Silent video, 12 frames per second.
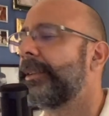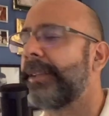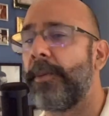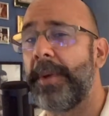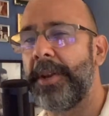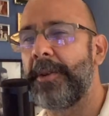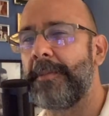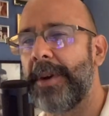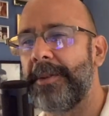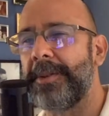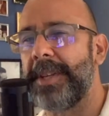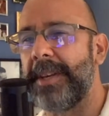And we need her
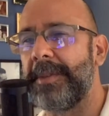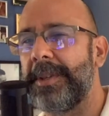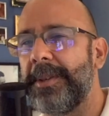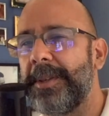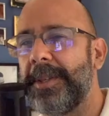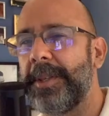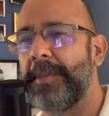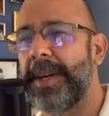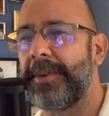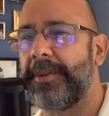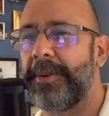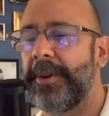mother's name too, because she
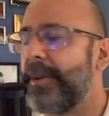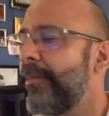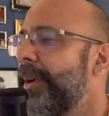might refer to her